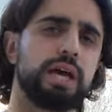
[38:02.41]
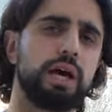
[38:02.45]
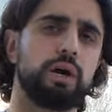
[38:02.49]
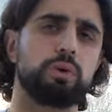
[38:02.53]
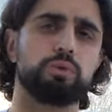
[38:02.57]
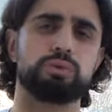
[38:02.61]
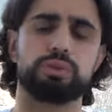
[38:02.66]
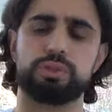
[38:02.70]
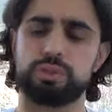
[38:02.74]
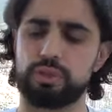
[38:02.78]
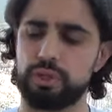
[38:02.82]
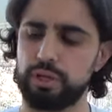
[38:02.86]

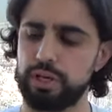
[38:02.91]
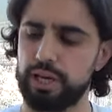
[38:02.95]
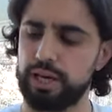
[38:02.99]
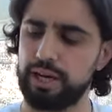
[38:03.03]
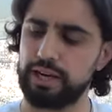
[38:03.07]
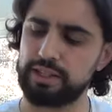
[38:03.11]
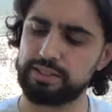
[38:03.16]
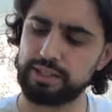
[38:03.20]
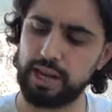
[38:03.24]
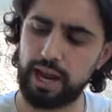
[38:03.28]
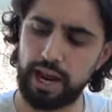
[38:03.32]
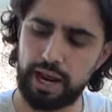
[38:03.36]
out an
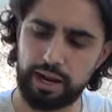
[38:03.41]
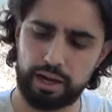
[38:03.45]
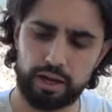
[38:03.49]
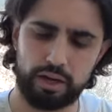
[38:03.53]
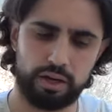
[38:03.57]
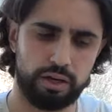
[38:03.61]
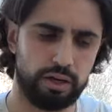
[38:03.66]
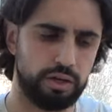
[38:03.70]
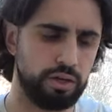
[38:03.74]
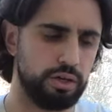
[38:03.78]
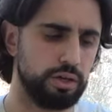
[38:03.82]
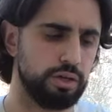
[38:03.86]
attack
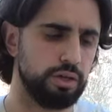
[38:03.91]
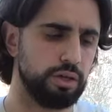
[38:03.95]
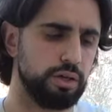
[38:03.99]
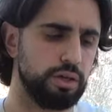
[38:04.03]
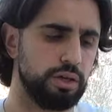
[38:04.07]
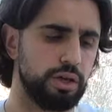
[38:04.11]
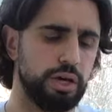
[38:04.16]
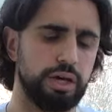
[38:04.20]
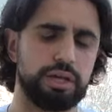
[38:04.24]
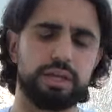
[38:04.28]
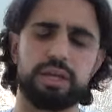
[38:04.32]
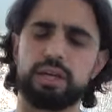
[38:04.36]

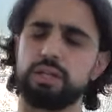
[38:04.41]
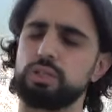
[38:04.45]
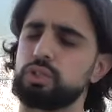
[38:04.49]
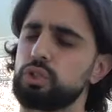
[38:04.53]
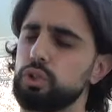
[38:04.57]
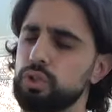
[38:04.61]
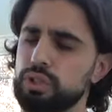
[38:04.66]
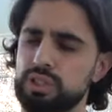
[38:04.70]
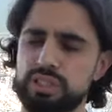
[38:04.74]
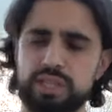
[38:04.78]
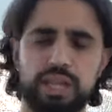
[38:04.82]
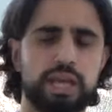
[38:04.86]
akin
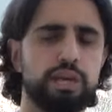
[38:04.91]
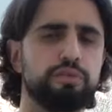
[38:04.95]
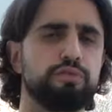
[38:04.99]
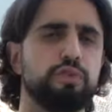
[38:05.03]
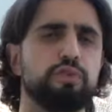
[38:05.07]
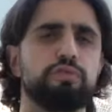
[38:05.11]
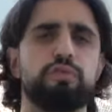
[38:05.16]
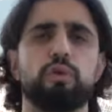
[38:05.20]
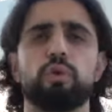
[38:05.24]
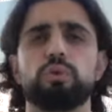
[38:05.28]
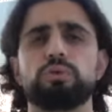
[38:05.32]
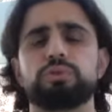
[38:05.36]
to a slave
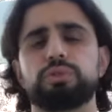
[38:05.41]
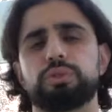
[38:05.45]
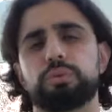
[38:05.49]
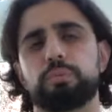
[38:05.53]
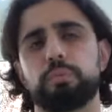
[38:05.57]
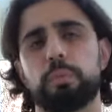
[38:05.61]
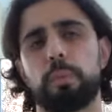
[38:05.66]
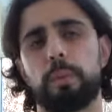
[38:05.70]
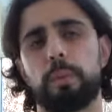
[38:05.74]
revolt,